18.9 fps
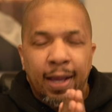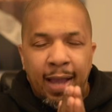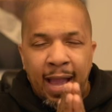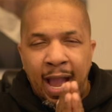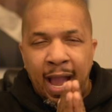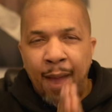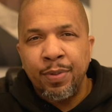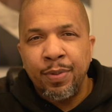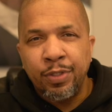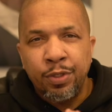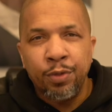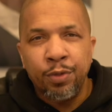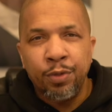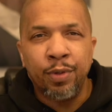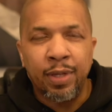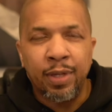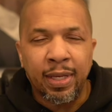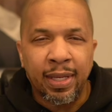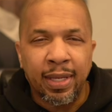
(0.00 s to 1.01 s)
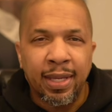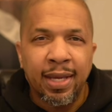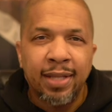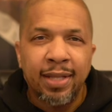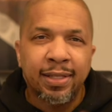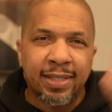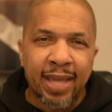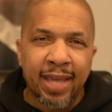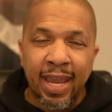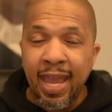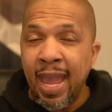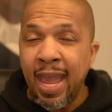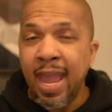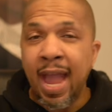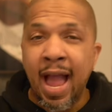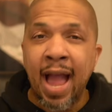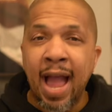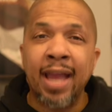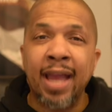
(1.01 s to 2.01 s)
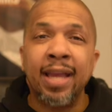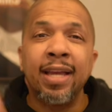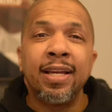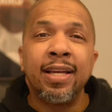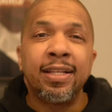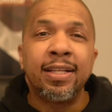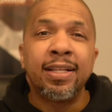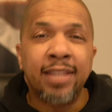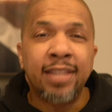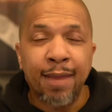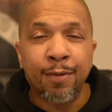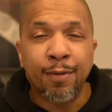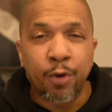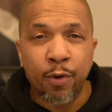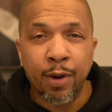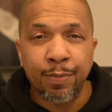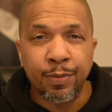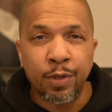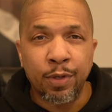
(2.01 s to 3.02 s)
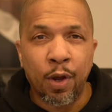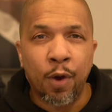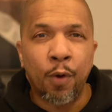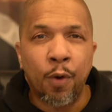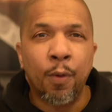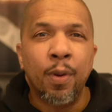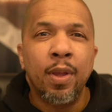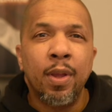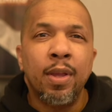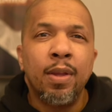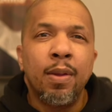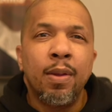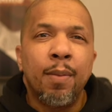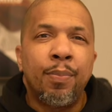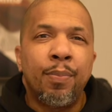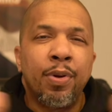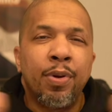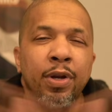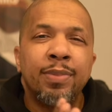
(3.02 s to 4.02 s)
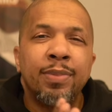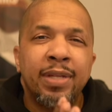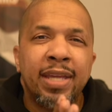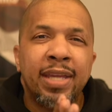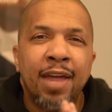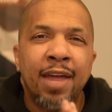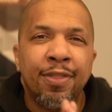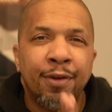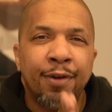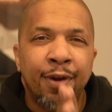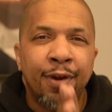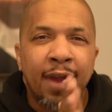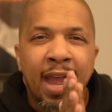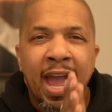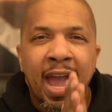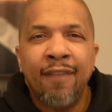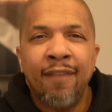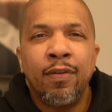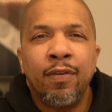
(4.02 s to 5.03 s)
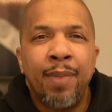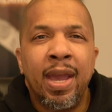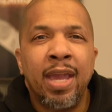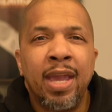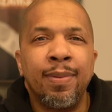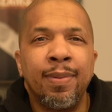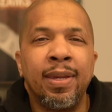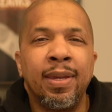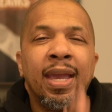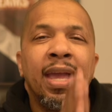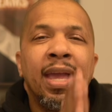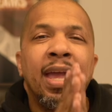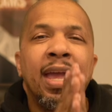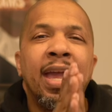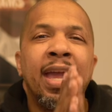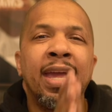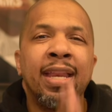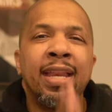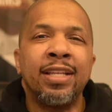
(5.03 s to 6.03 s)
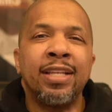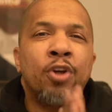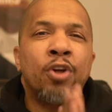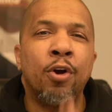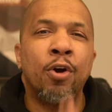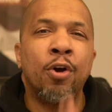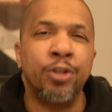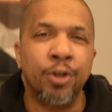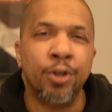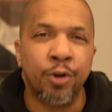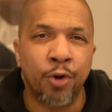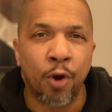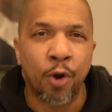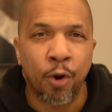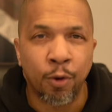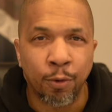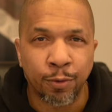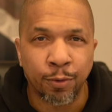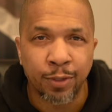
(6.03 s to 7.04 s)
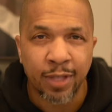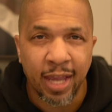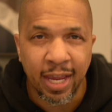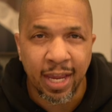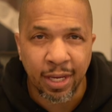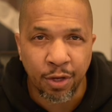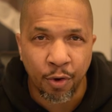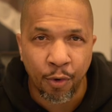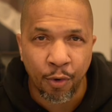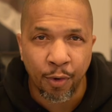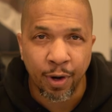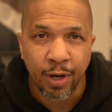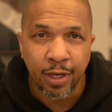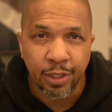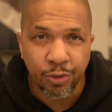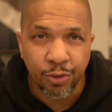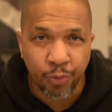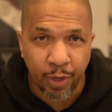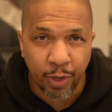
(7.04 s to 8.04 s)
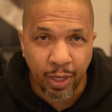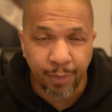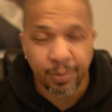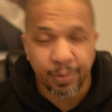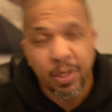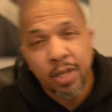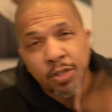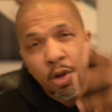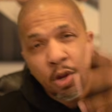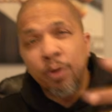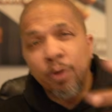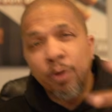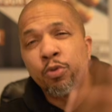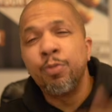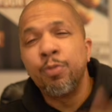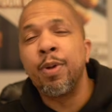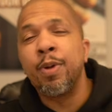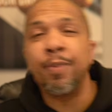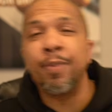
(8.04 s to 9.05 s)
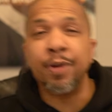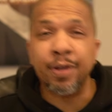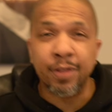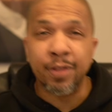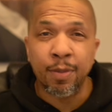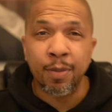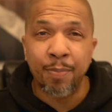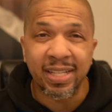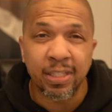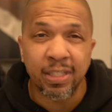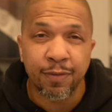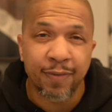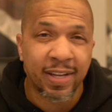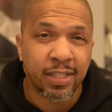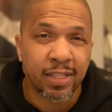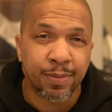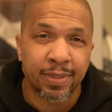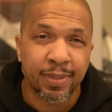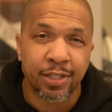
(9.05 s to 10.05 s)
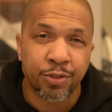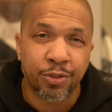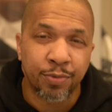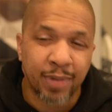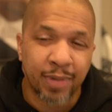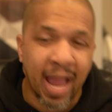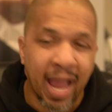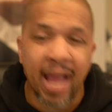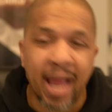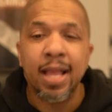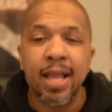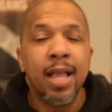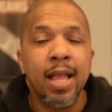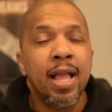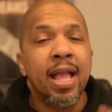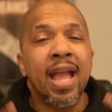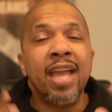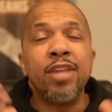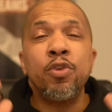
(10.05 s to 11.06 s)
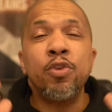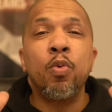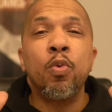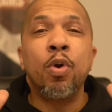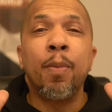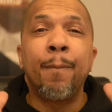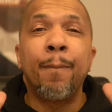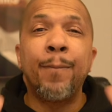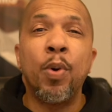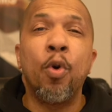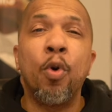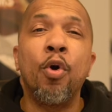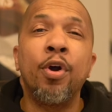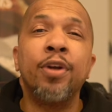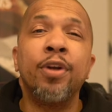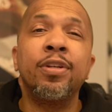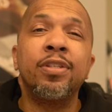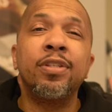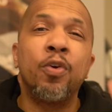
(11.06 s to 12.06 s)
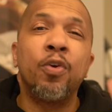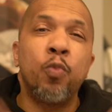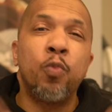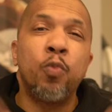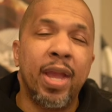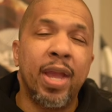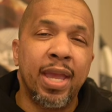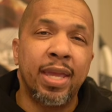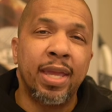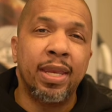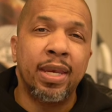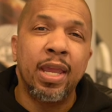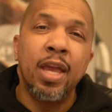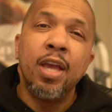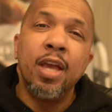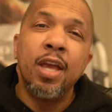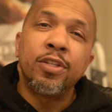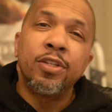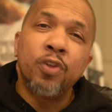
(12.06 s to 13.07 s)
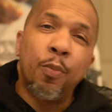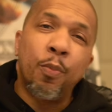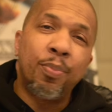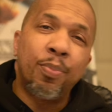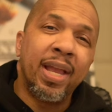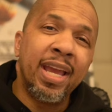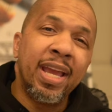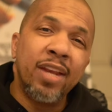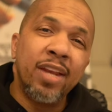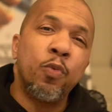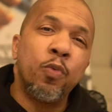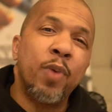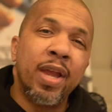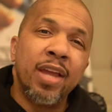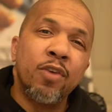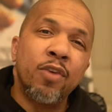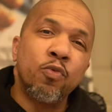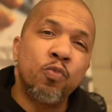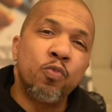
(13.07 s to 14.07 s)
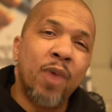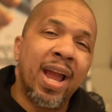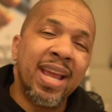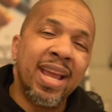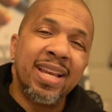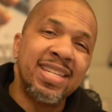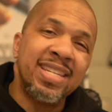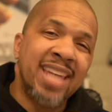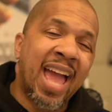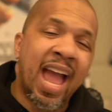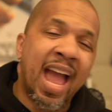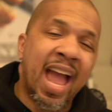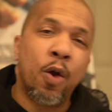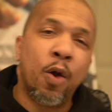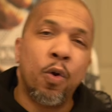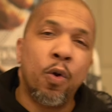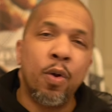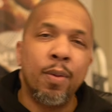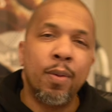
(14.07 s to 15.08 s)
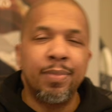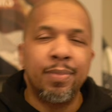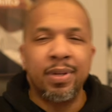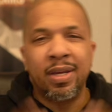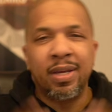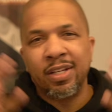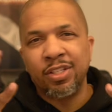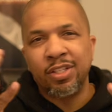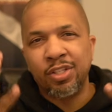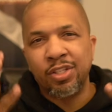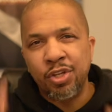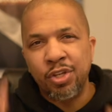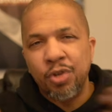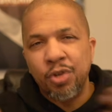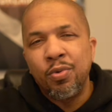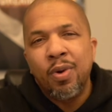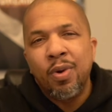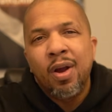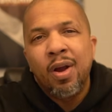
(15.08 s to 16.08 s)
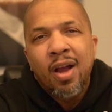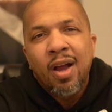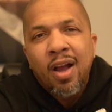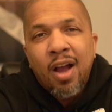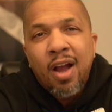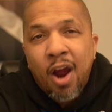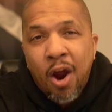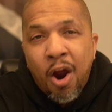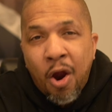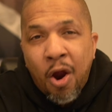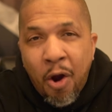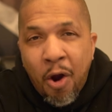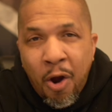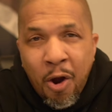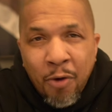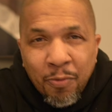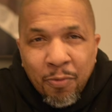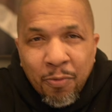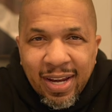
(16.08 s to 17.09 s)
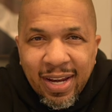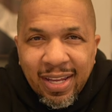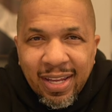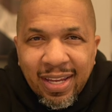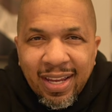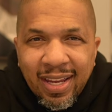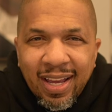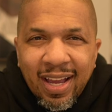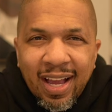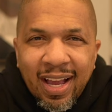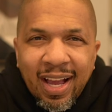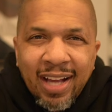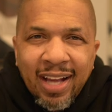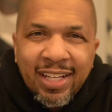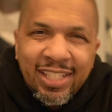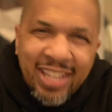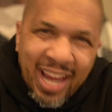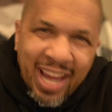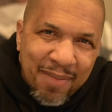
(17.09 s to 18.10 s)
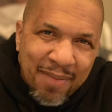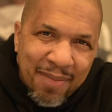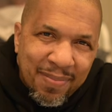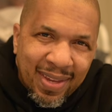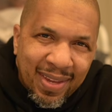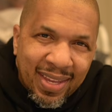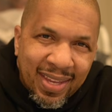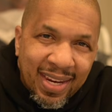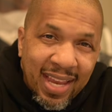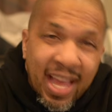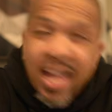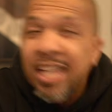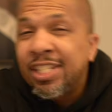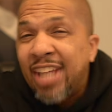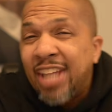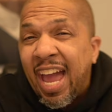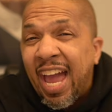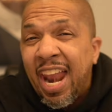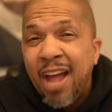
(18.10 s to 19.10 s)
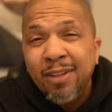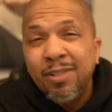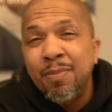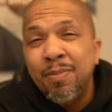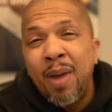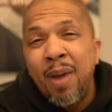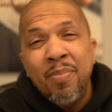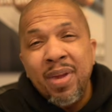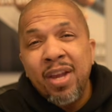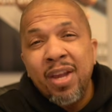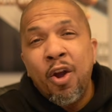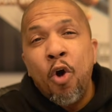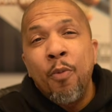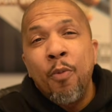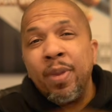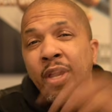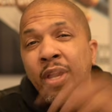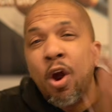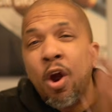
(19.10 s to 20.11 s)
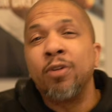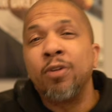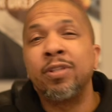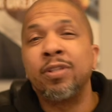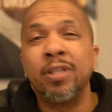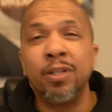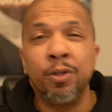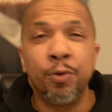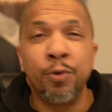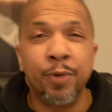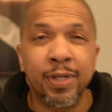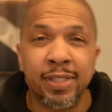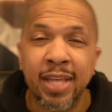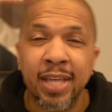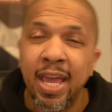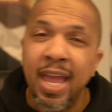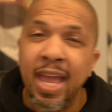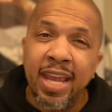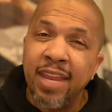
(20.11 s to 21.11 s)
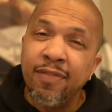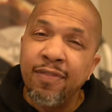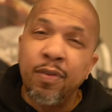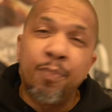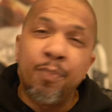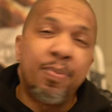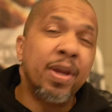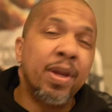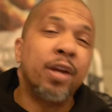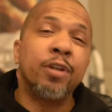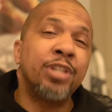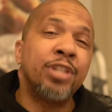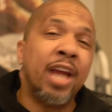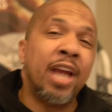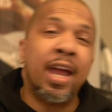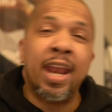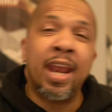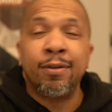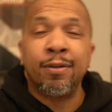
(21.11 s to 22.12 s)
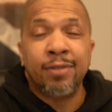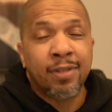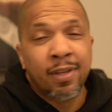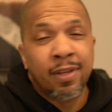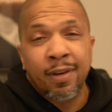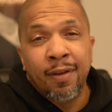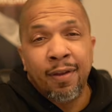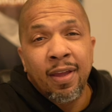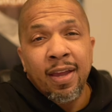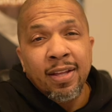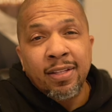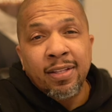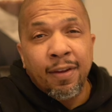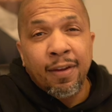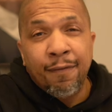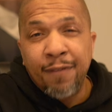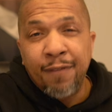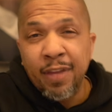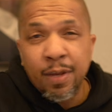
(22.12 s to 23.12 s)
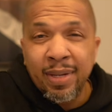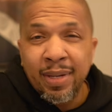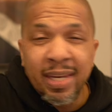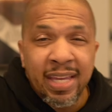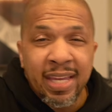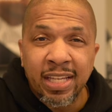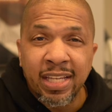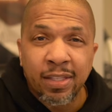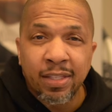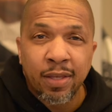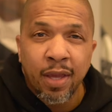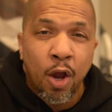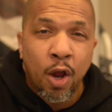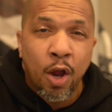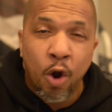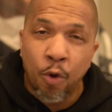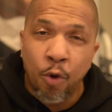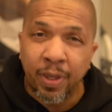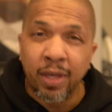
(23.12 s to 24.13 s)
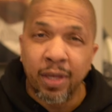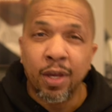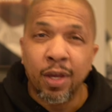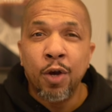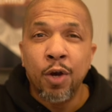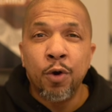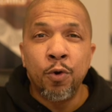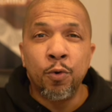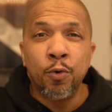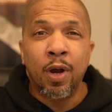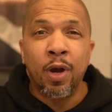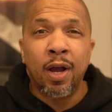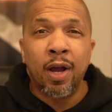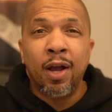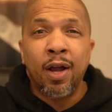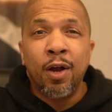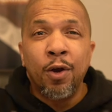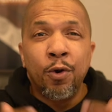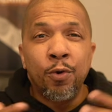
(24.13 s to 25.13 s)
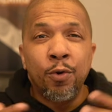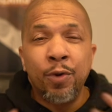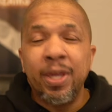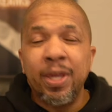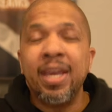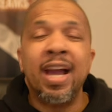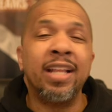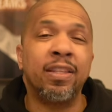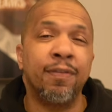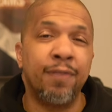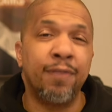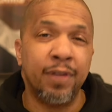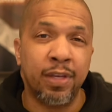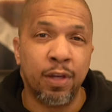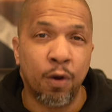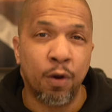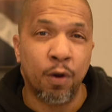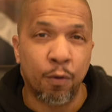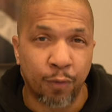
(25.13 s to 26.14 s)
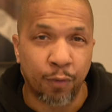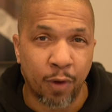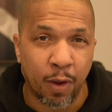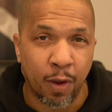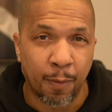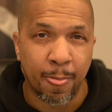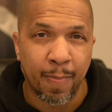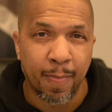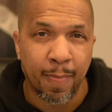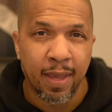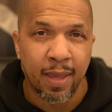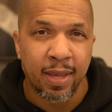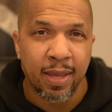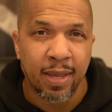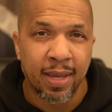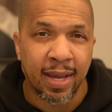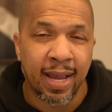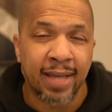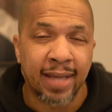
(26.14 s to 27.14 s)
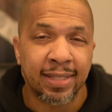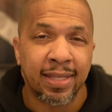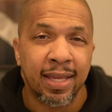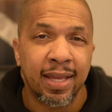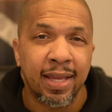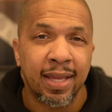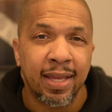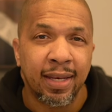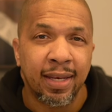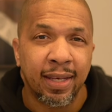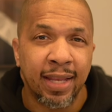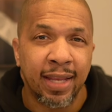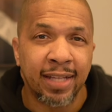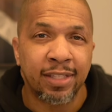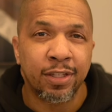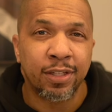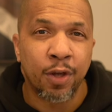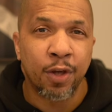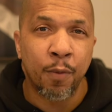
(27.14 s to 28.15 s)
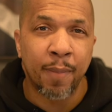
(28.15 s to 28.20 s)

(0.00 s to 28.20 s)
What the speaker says: opportunity to take AI, take crypto, put them together, have a baby, and it's called your goals and your dreams. So always remember, you're the best investment that you got, and you were born to win. So play to win right now because you are already a champion. Shout out to my big homie Carlton Lewis, and even bigger shout outs to the Vietnamese homie who he got the video from. Hey guys, let's go